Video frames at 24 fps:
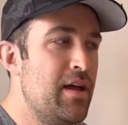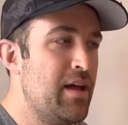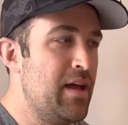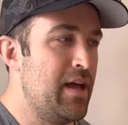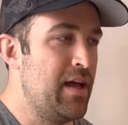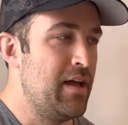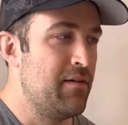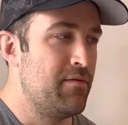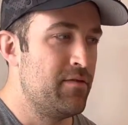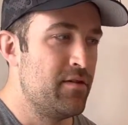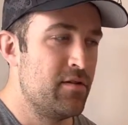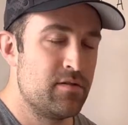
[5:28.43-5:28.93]

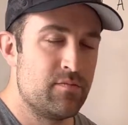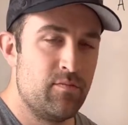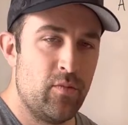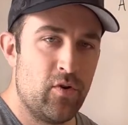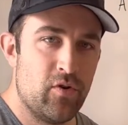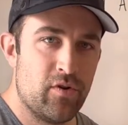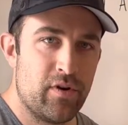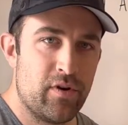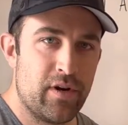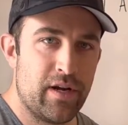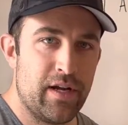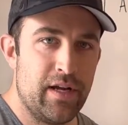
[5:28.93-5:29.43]
If there's
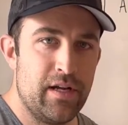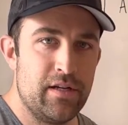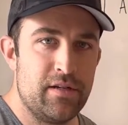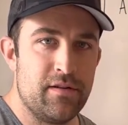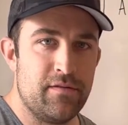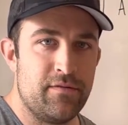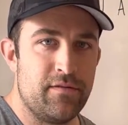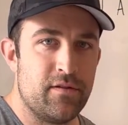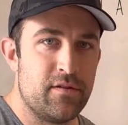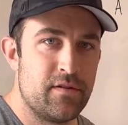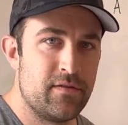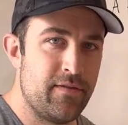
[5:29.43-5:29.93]
mortgage, if
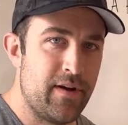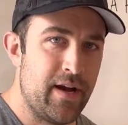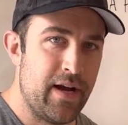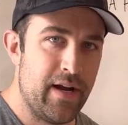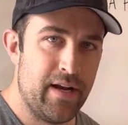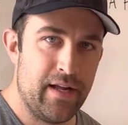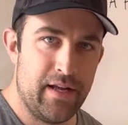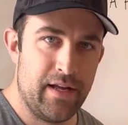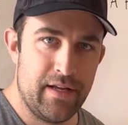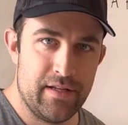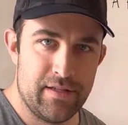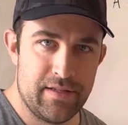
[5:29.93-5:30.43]
there's
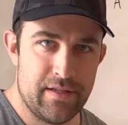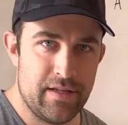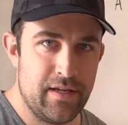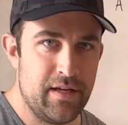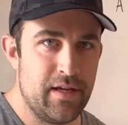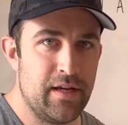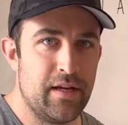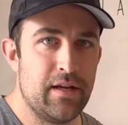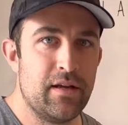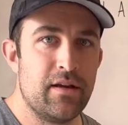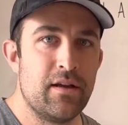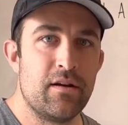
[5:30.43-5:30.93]

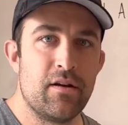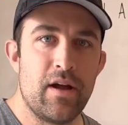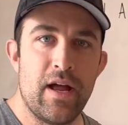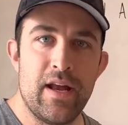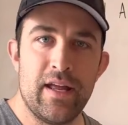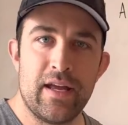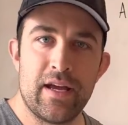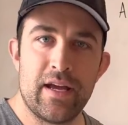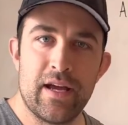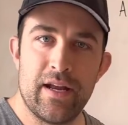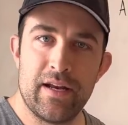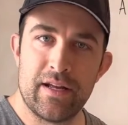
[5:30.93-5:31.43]
financing,
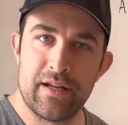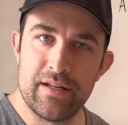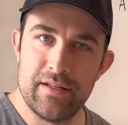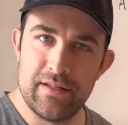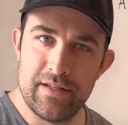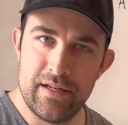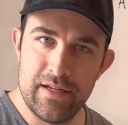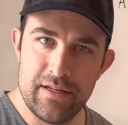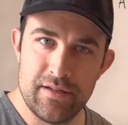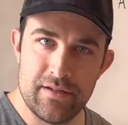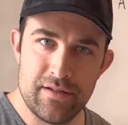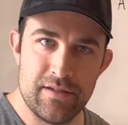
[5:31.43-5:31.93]
any kind of
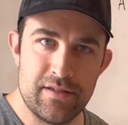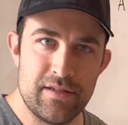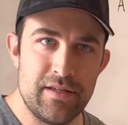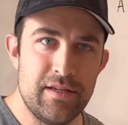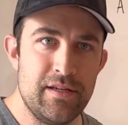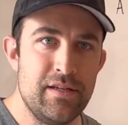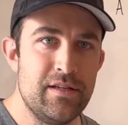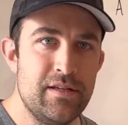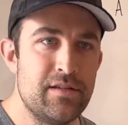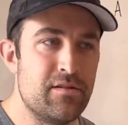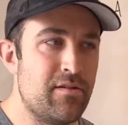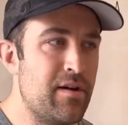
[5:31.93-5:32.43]

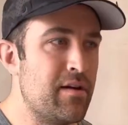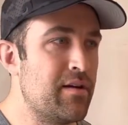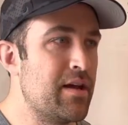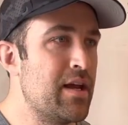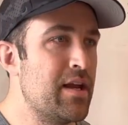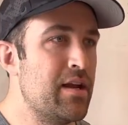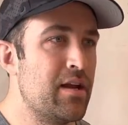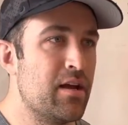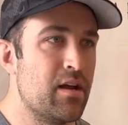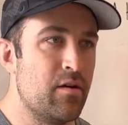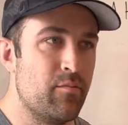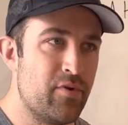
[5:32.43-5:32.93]
contingencies, or I'm
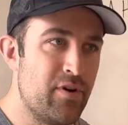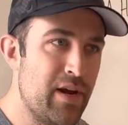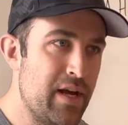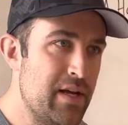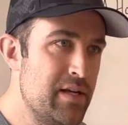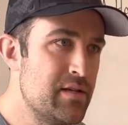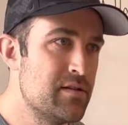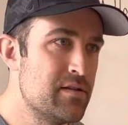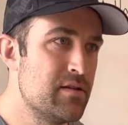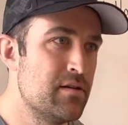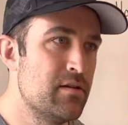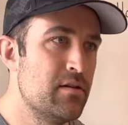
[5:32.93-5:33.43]
getting an
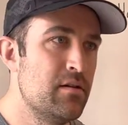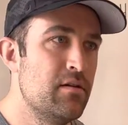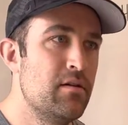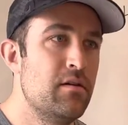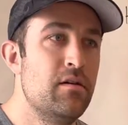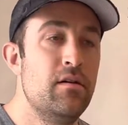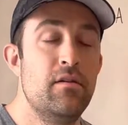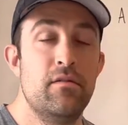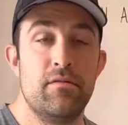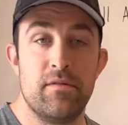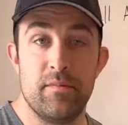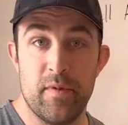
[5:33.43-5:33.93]
appraisal
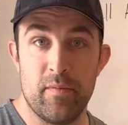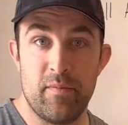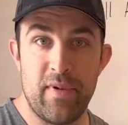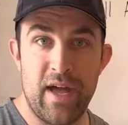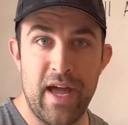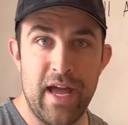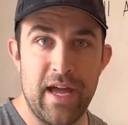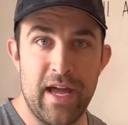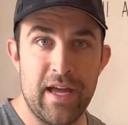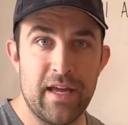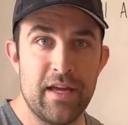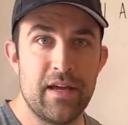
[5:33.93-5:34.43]
from the
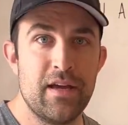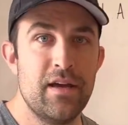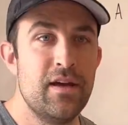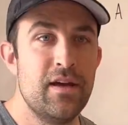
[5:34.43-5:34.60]
bank,